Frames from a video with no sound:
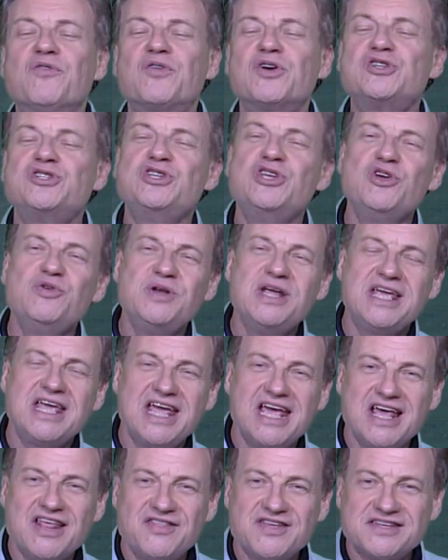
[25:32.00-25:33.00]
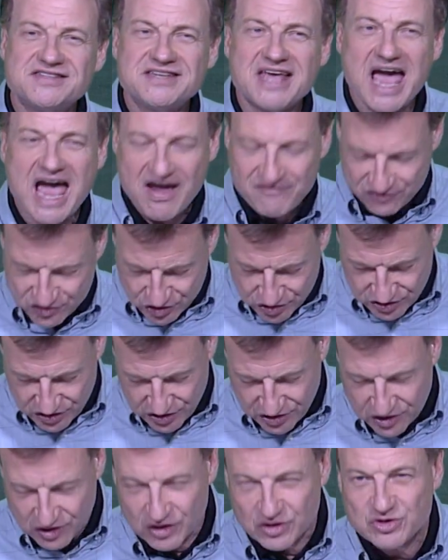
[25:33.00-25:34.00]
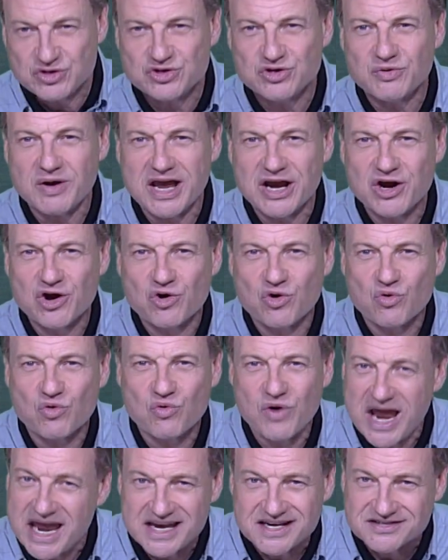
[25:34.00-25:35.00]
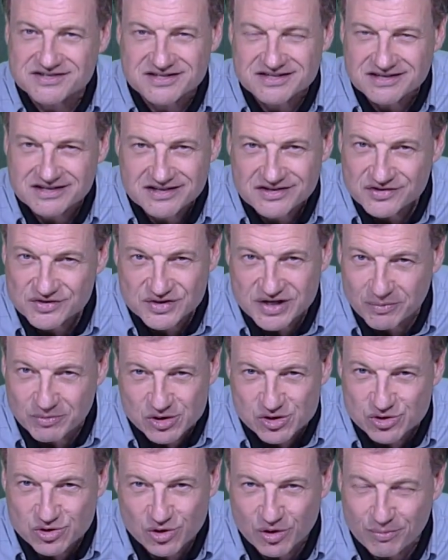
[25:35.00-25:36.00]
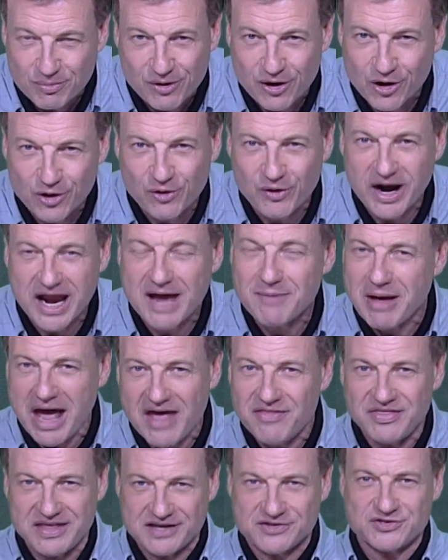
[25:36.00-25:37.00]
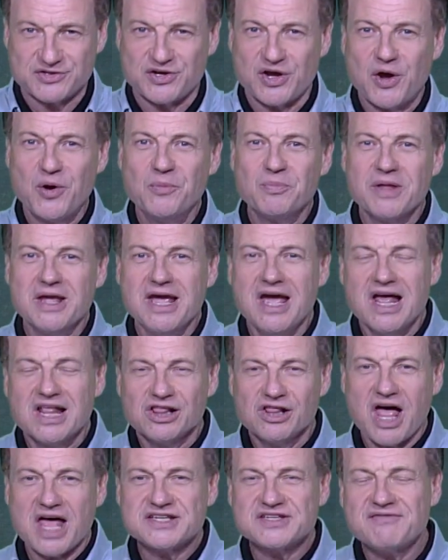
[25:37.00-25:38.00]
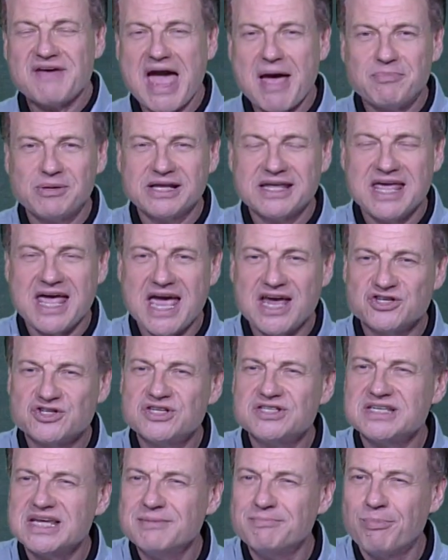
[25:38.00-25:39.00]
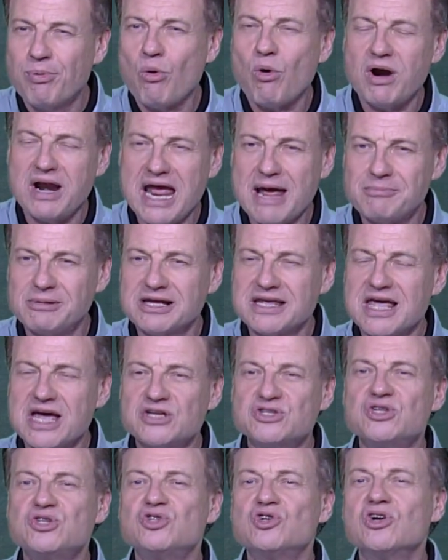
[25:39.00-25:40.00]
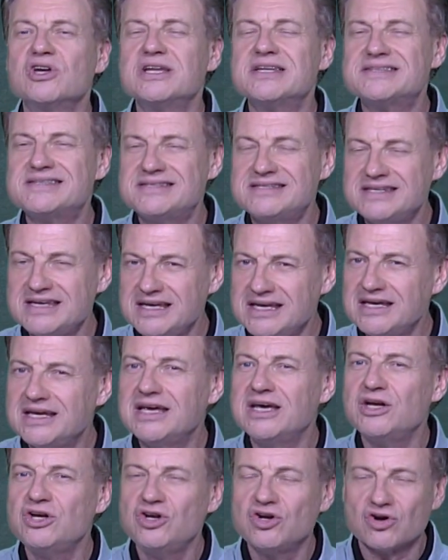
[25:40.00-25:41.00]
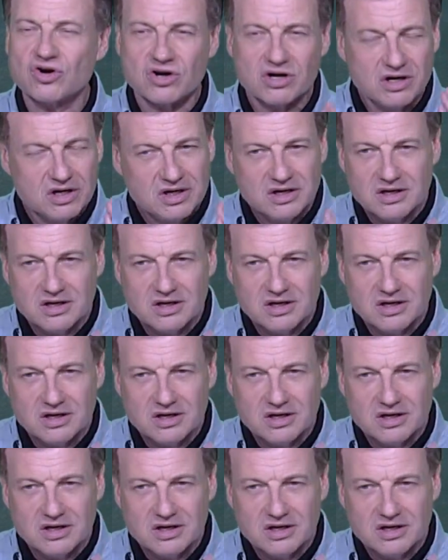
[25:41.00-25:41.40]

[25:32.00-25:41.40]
for tuning in this afternoon to a great summer school program. I think so. Lots of applications, important applications you're going to see in your